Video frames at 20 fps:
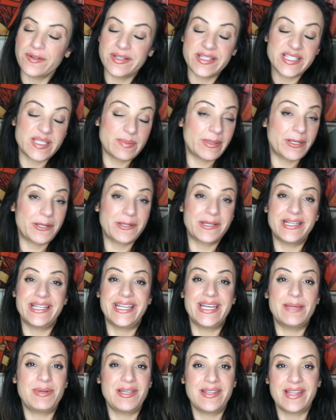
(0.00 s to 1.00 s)
free-spirited
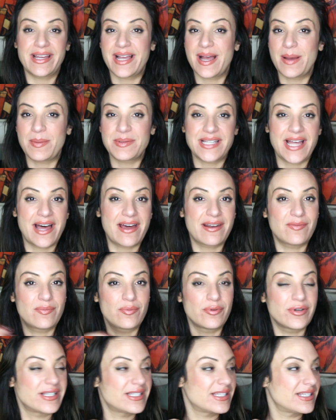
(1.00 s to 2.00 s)
hippie that comes out of
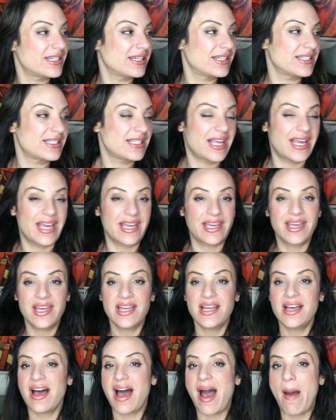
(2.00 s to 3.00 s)
prison and is like,
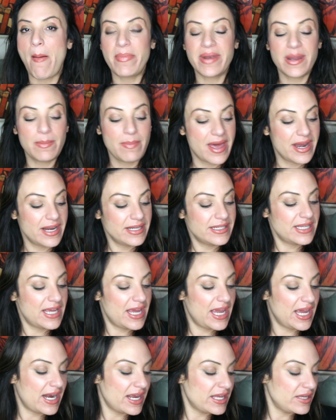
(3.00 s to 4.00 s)
I'm gonna
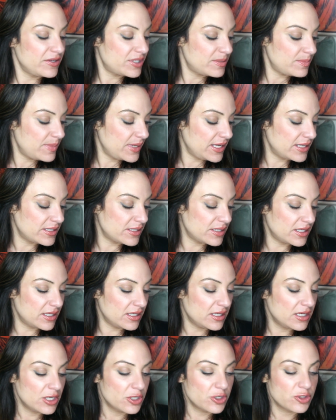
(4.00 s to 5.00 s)
meditate. I used to be
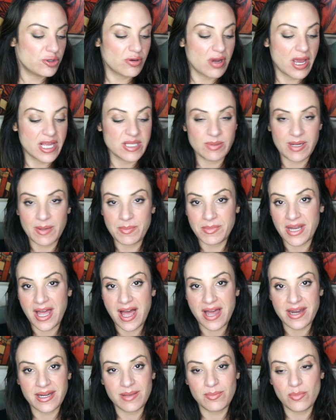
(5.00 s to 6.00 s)
into drugs, but I'm
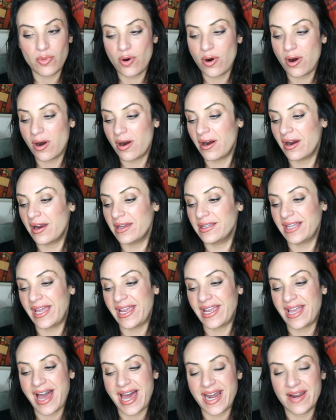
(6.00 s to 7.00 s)
not anymore, and
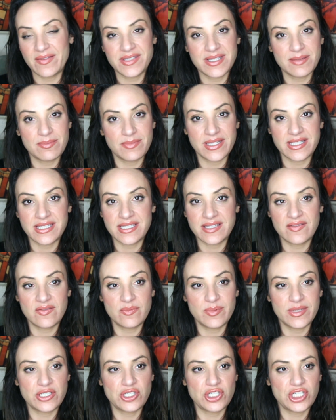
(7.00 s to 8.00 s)
like kind of
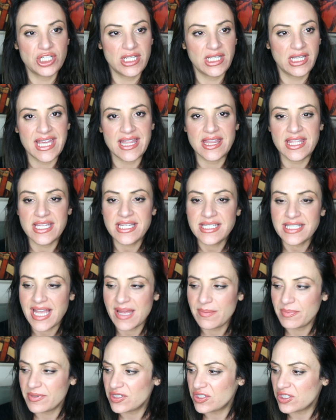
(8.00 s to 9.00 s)
submissive. But she, in this
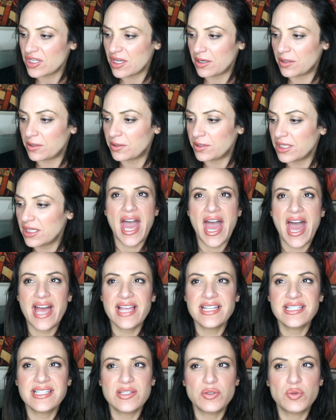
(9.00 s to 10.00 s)
episode,
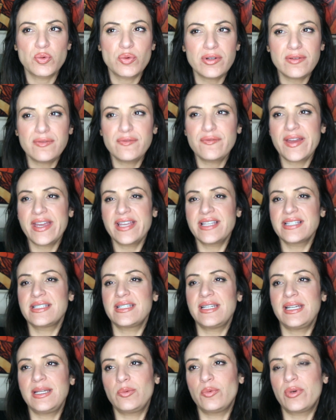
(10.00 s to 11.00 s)
has this real fake
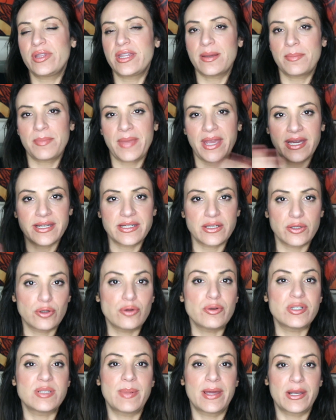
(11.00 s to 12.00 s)
scene with Amanda,
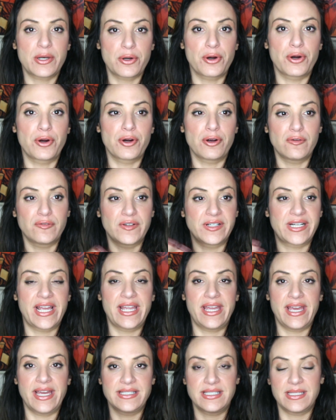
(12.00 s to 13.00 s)
who has been her girlfriend, I
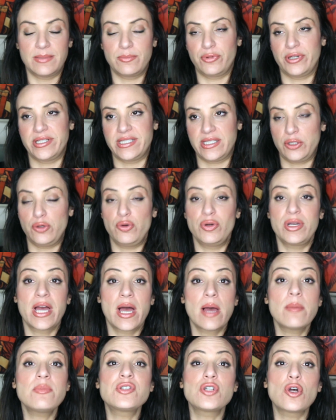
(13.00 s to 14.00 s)
guess, in prison, who
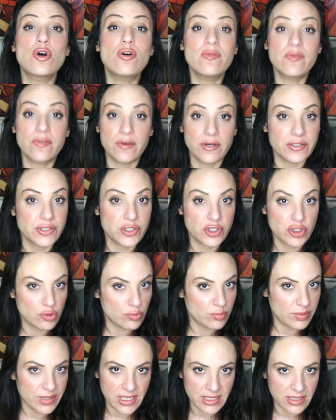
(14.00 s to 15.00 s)
comes over
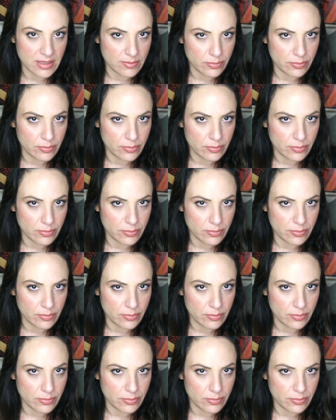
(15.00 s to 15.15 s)
to be in